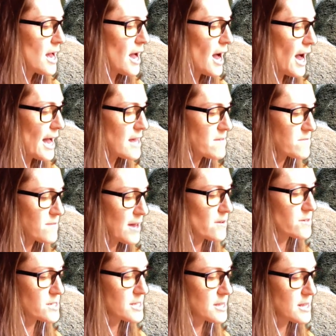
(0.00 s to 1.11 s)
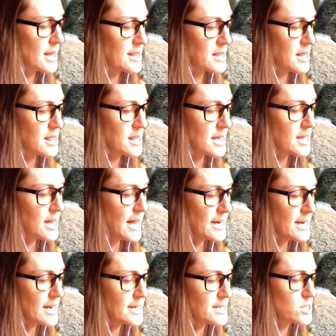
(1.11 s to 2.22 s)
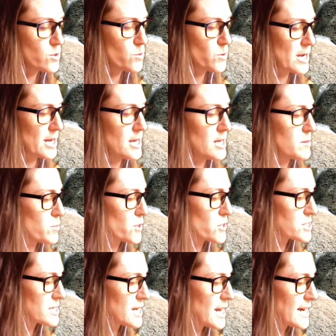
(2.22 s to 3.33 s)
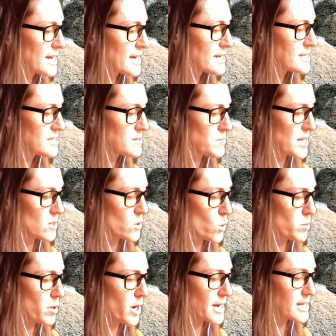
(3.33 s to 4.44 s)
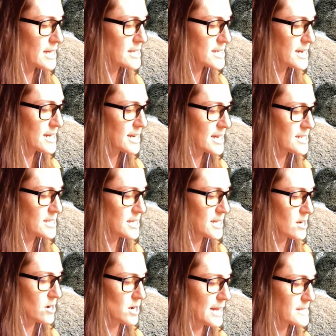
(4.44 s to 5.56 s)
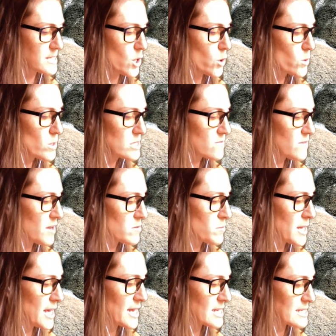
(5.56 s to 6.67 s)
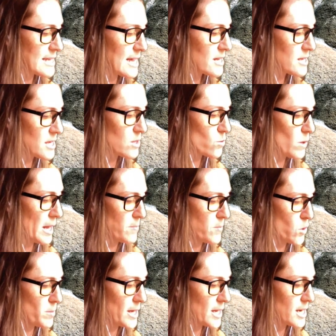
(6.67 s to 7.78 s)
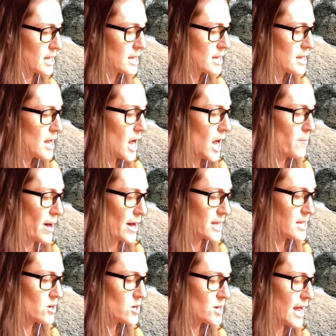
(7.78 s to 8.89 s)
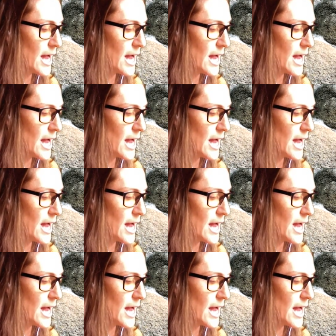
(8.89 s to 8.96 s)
I have found that the thing I needed to read, person I needed to meet, or podcast I needed to hear has always found me at exactly the right moment. About a year and a